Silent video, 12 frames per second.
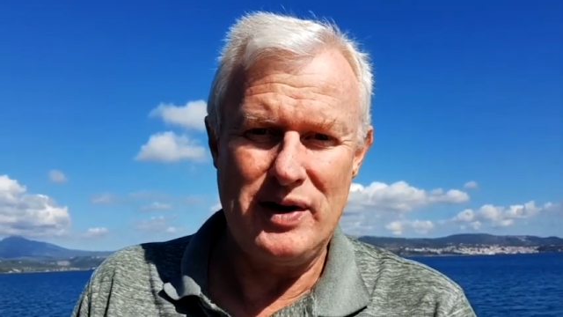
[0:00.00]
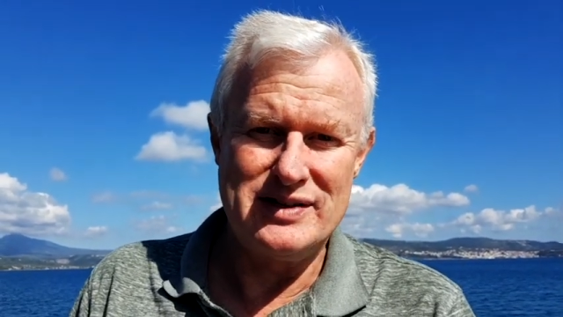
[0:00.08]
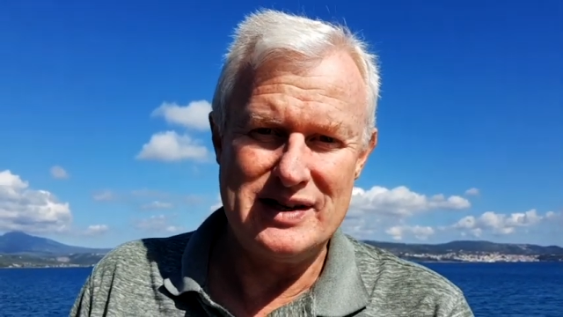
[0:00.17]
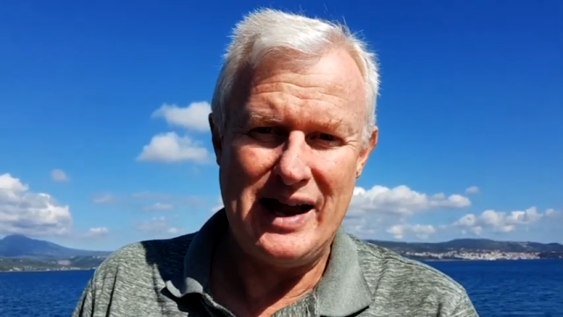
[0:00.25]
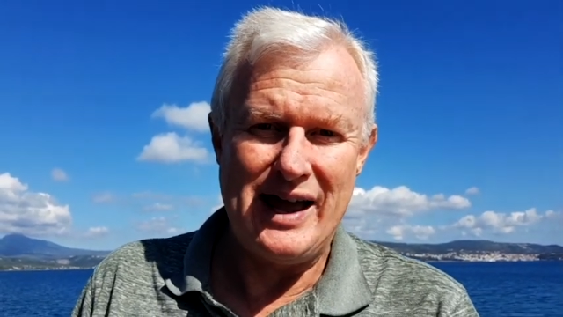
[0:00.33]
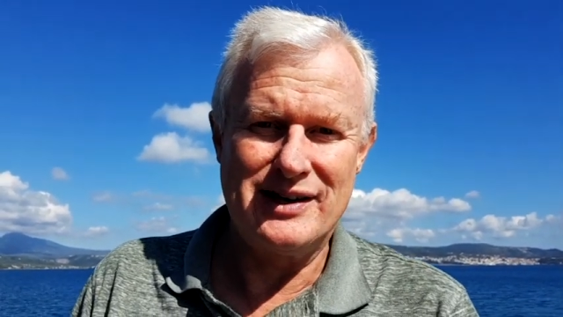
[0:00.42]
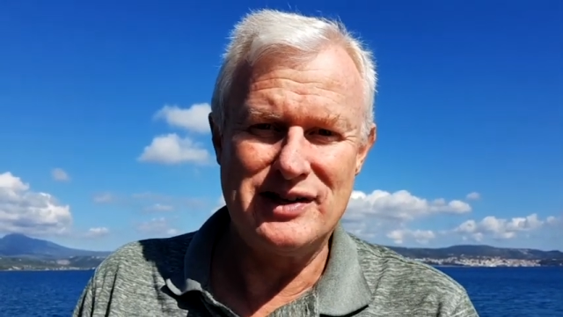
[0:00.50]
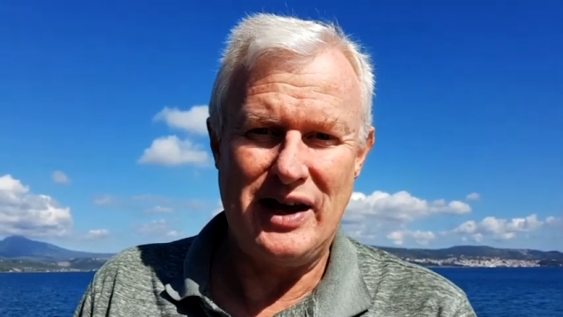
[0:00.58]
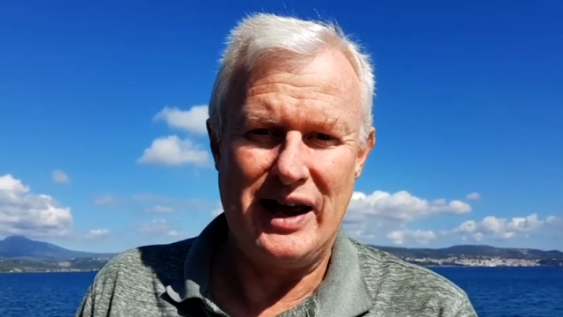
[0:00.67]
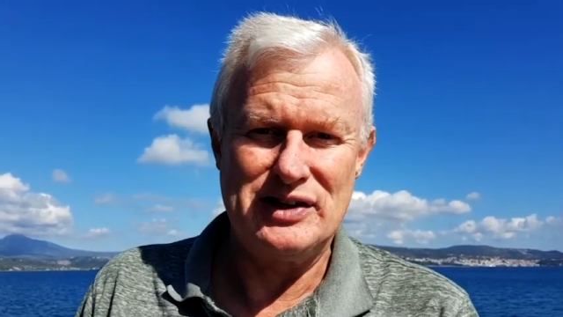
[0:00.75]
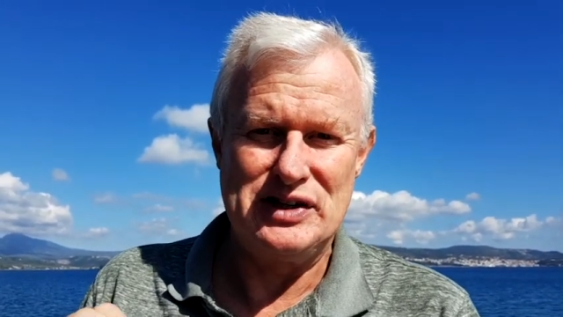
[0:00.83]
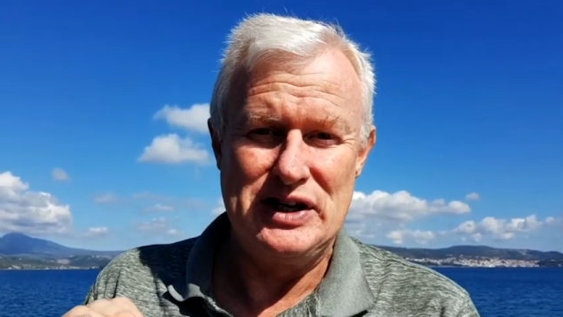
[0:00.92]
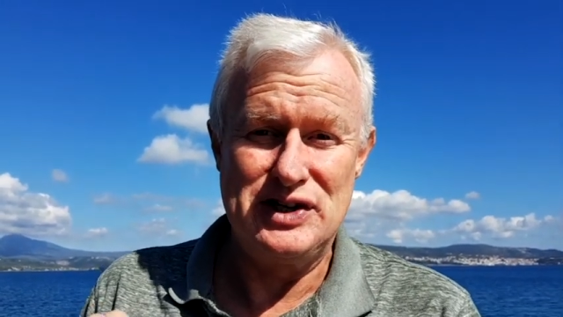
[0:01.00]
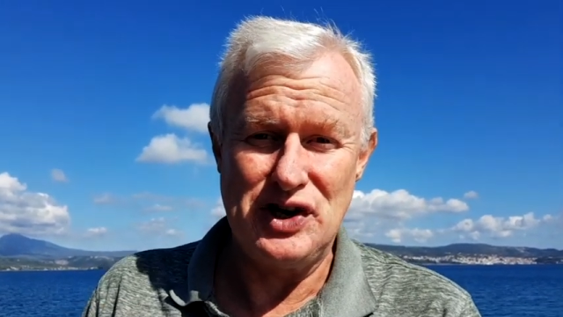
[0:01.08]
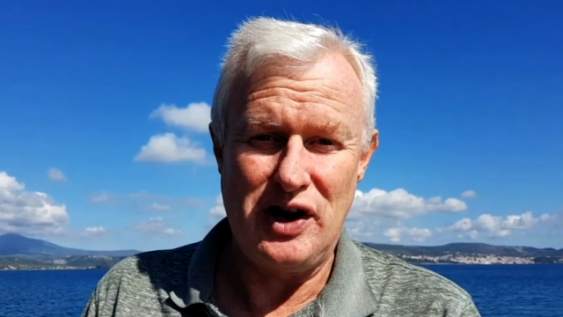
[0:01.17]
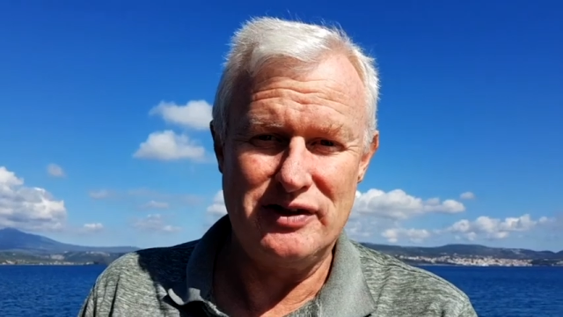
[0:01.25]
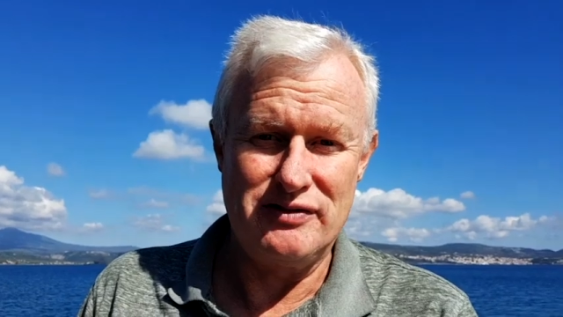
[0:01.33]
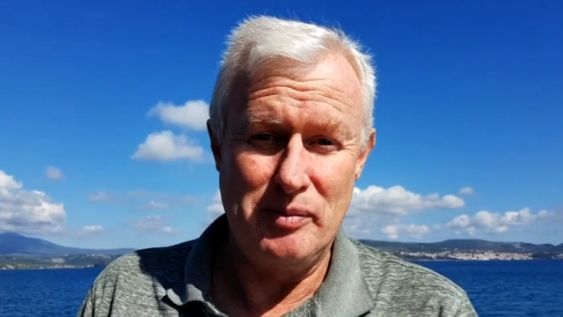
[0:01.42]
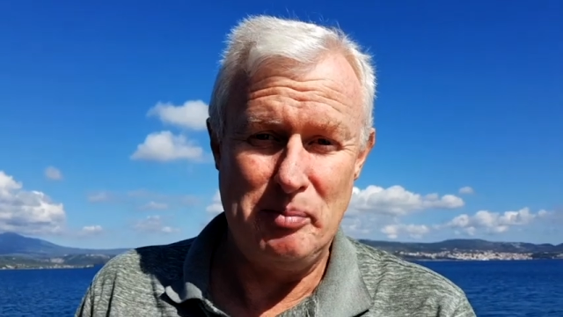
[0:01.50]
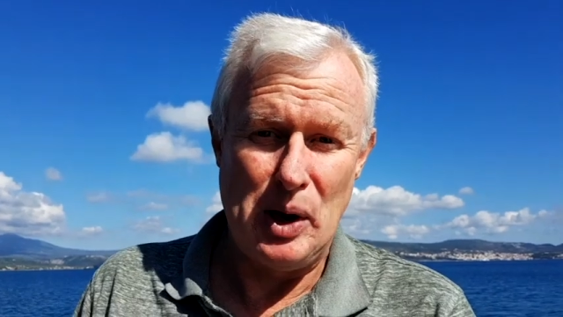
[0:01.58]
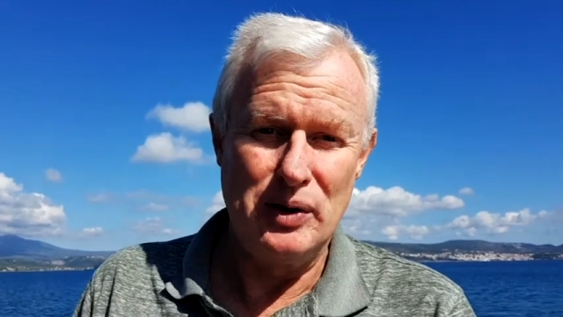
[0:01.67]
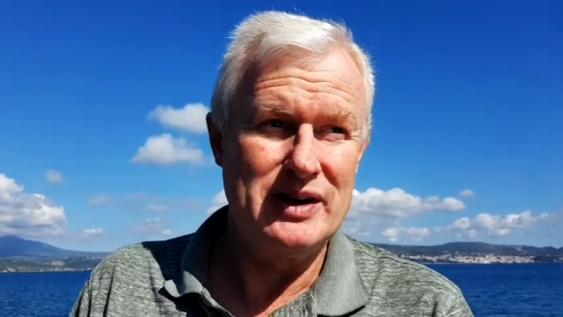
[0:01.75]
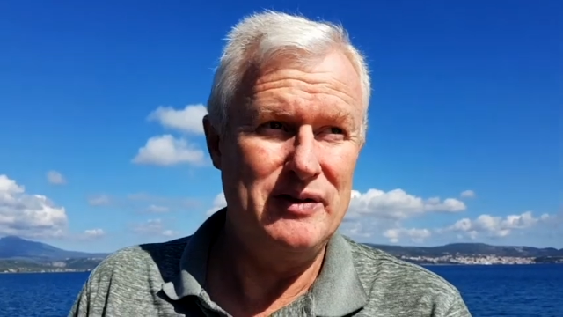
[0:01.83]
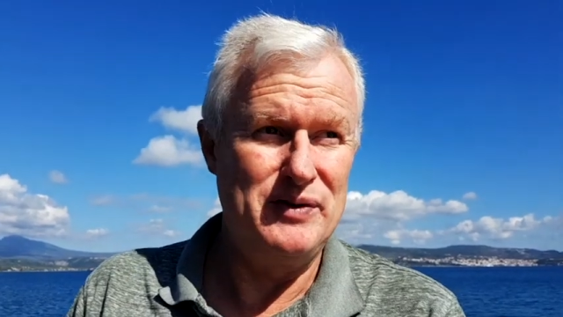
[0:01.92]
it's like to actually charter a
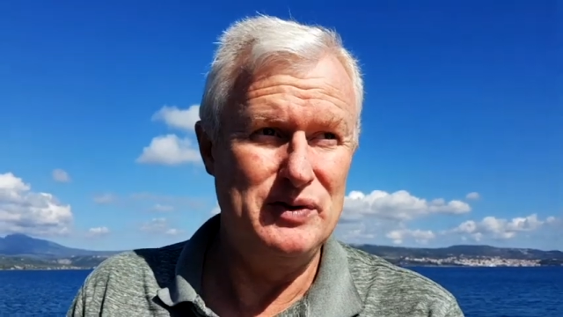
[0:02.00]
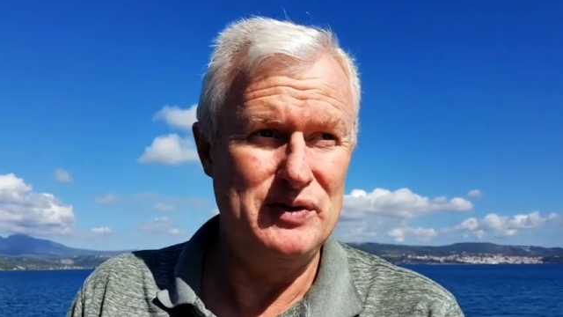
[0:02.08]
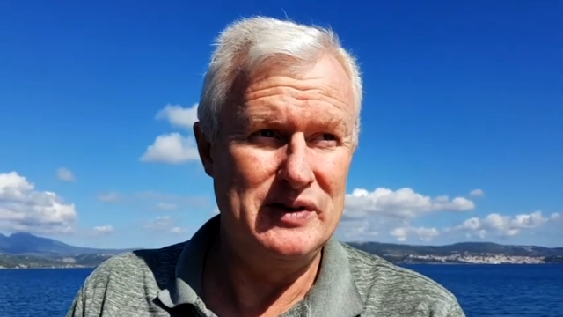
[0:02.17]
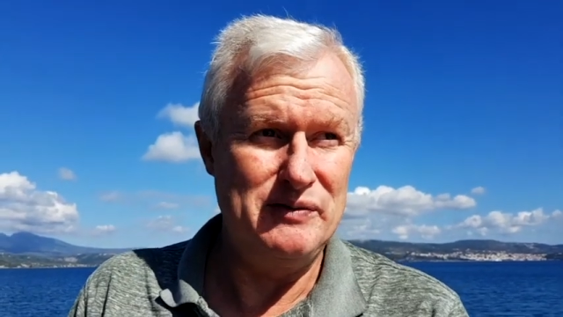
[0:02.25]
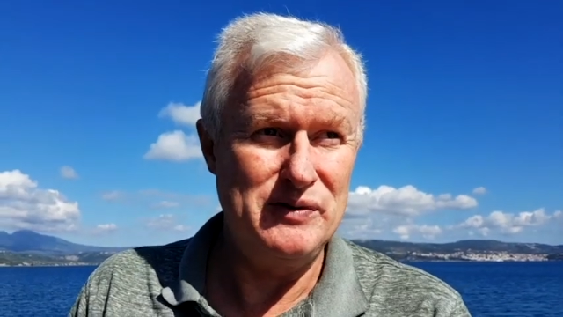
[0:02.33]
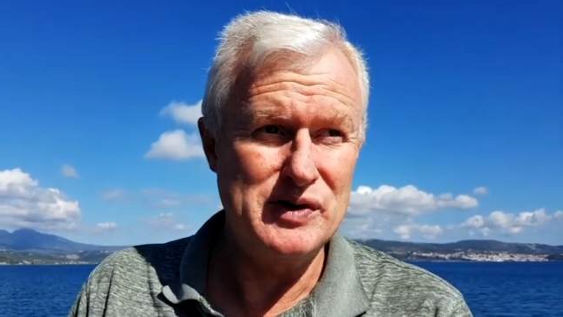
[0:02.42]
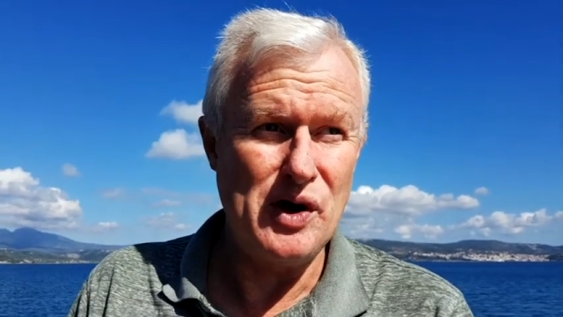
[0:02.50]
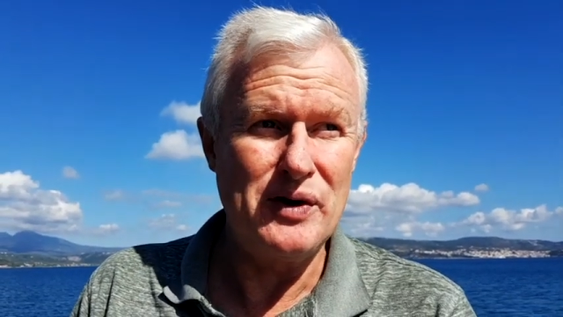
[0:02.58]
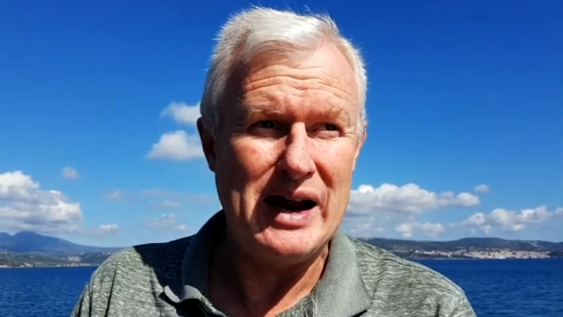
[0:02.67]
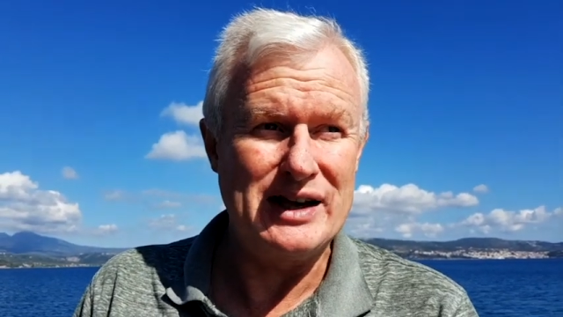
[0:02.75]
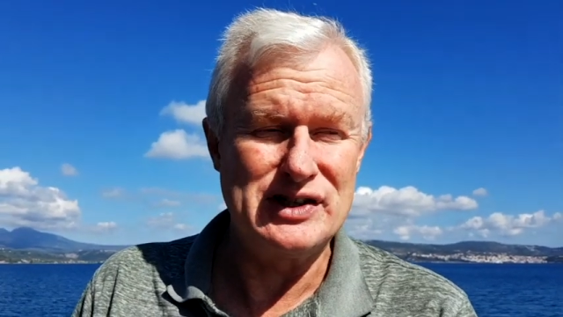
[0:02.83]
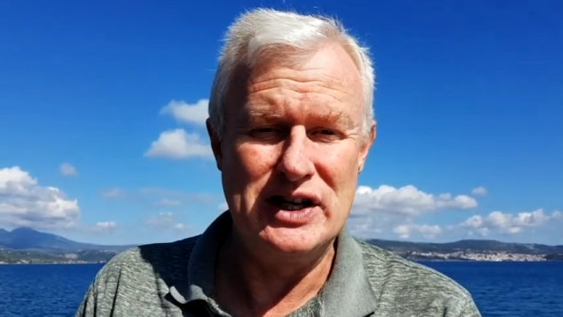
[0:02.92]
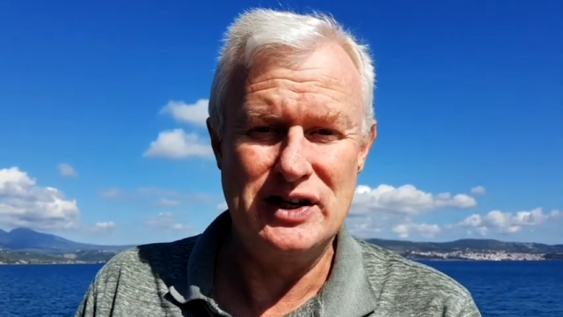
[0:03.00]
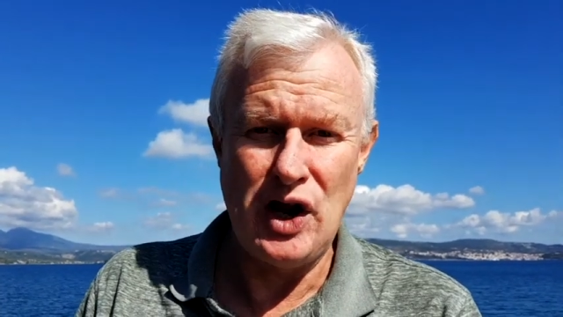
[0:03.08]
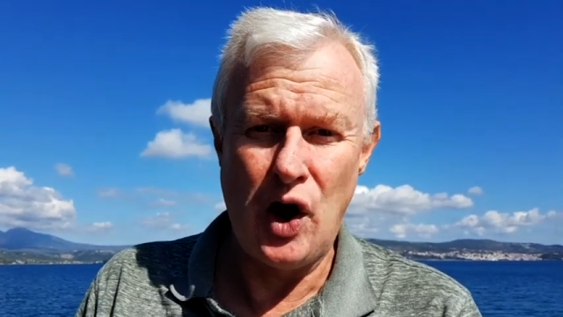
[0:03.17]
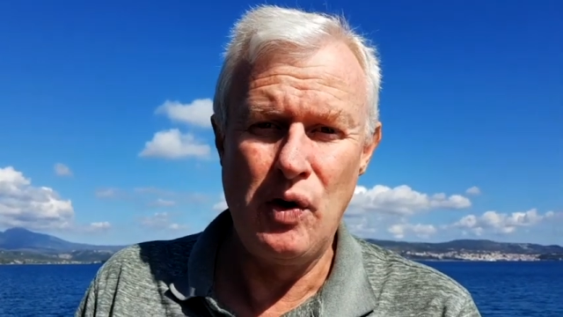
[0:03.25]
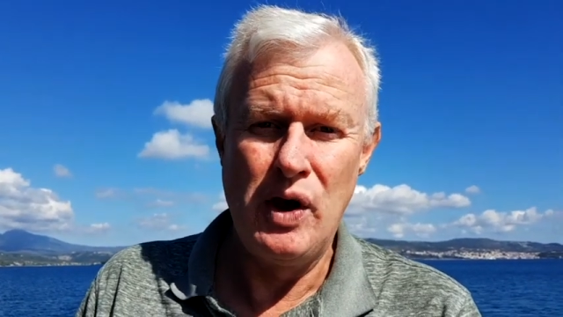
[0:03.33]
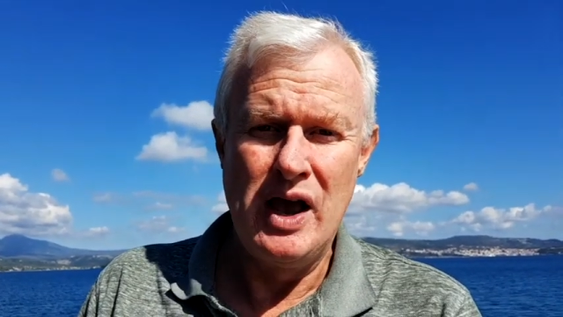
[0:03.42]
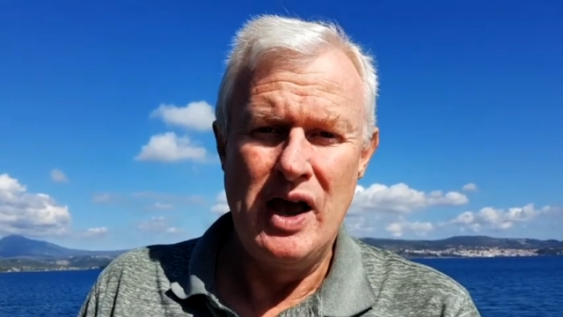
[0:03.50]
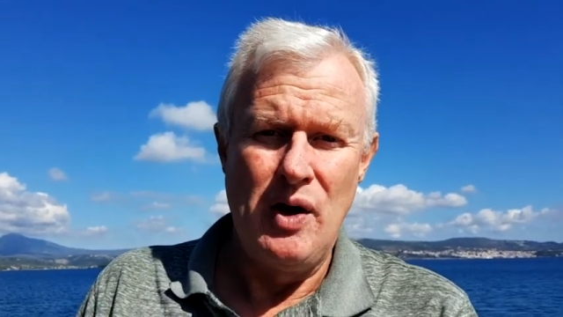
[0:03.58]
boat if you if you don't actually know